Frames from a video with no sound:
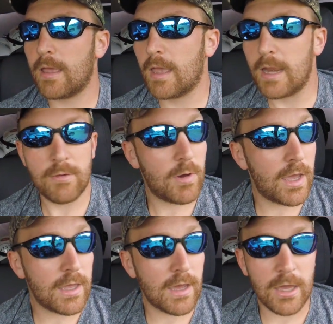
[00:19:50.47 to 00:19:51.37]

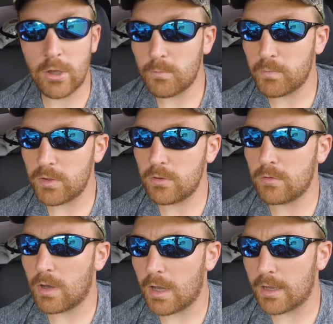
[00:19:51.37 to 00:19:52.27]
anyway, I hope
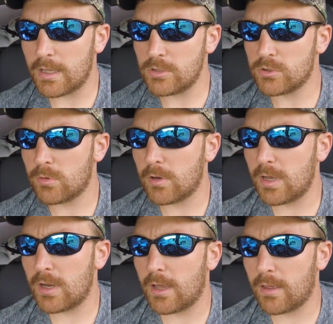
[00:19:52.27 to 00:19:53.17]
you
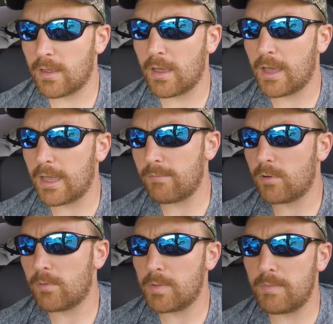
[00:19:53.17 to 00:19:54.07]
enjoyed. I
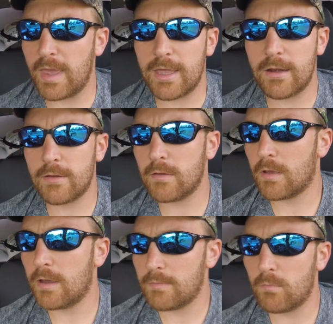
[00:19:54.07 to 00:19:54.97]
will be making
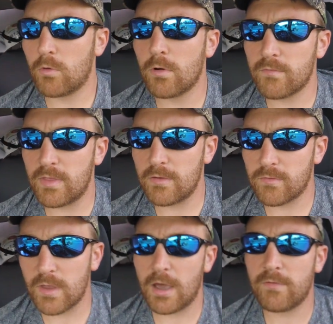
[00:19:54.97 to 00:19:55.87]
more of this
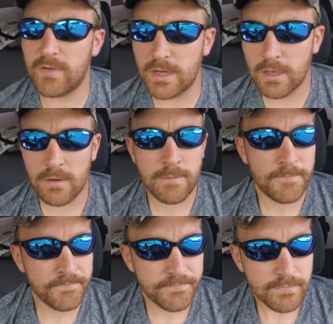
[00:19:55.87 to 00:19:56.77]
style video.
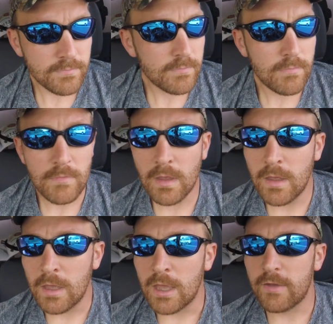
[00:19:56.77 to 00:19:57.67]

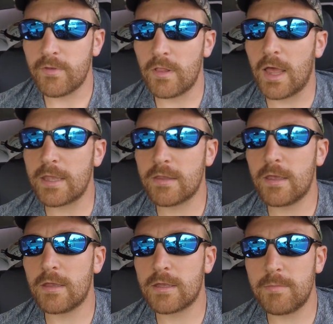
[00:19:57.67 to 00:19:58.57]
If you liked
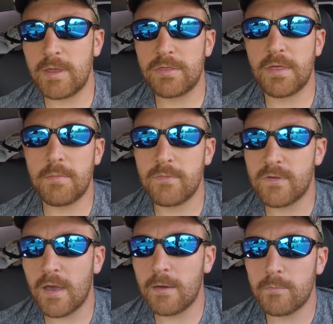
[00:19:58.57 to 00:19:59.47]
it, give me a thumbs
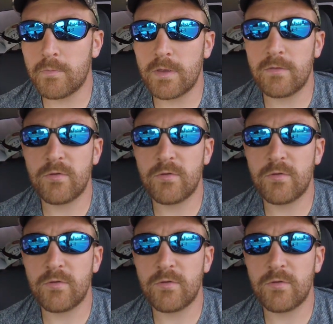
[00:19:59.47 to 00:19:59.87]
up. If you're